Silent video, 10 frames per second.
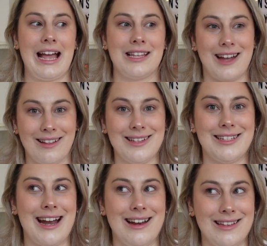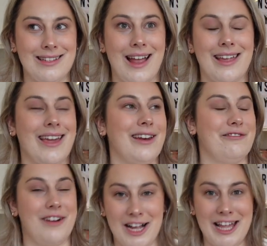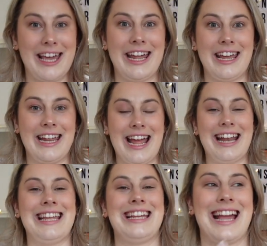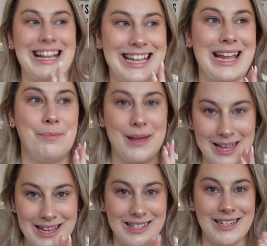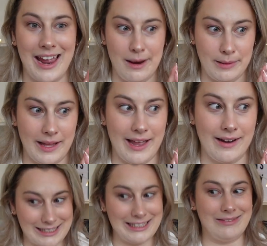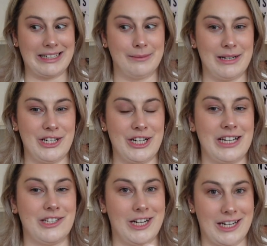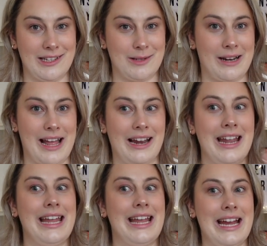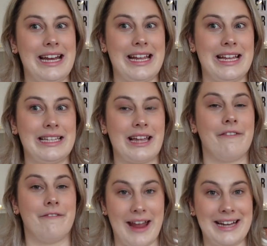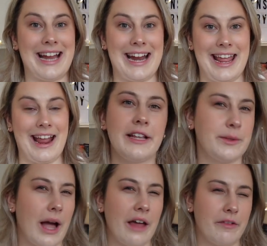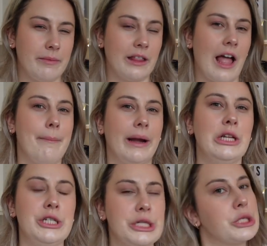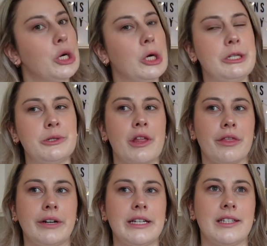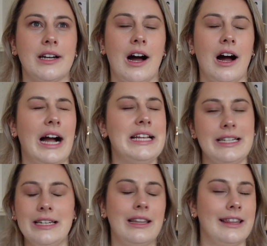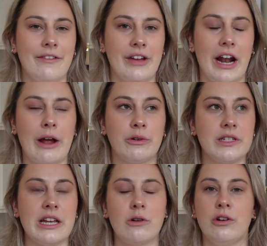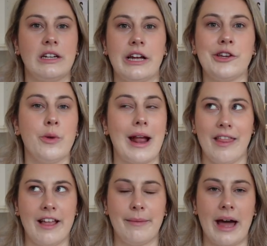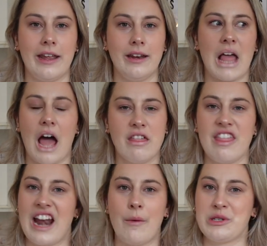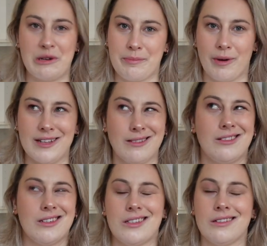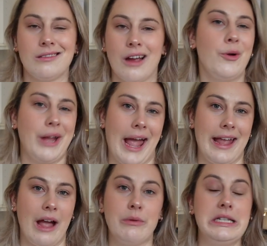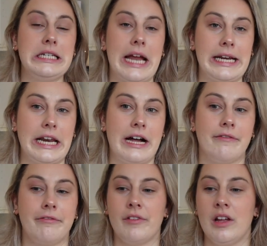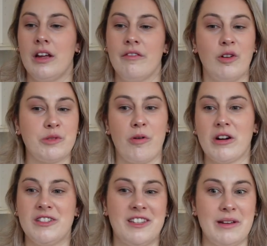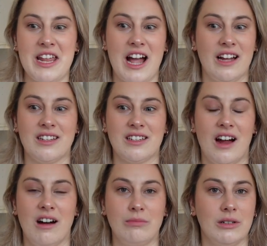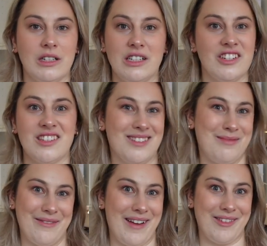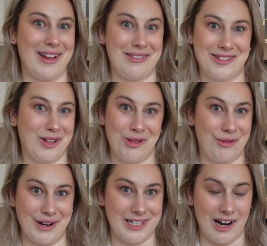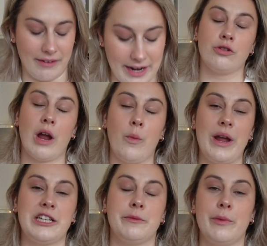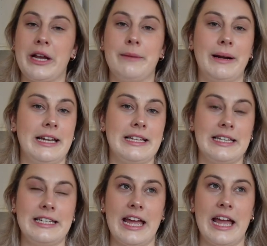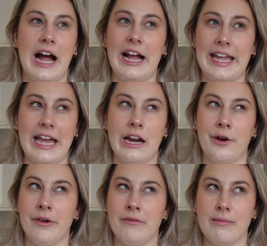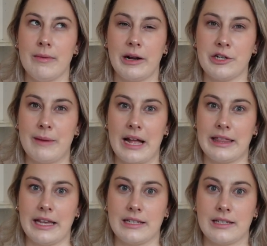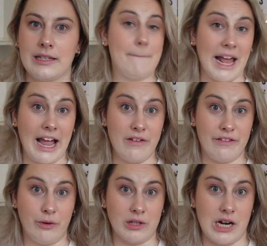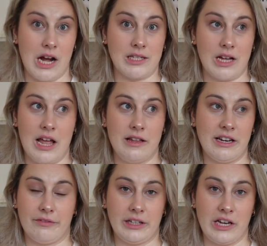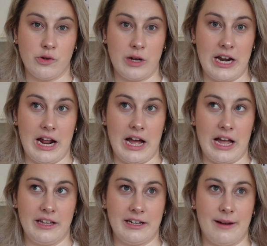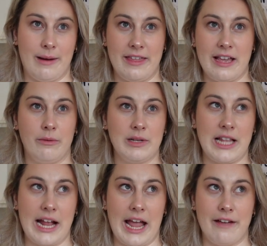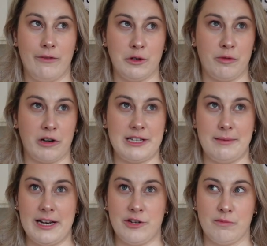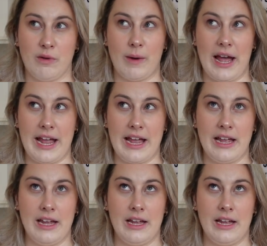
Silas Taters can fucking get it and he has a pierced eggplant. Highly recommend you guys checking this one out. It is fake dating. Things we had from the Light by Lucy score. This was a three star. I didn't love it. I honestly could not tell you anything about it other than I was not impressed. It was just okay. I was entertained enough. Forced proximity kind of style book. Just not my favorite. Solid three star read. Drew A Week to Be Wicked by Tessa Dare. Again, I don't remember much about this, but I gave it a four stars. I definitely enjoyed it at the time. I think it was like a forced proximity trip away.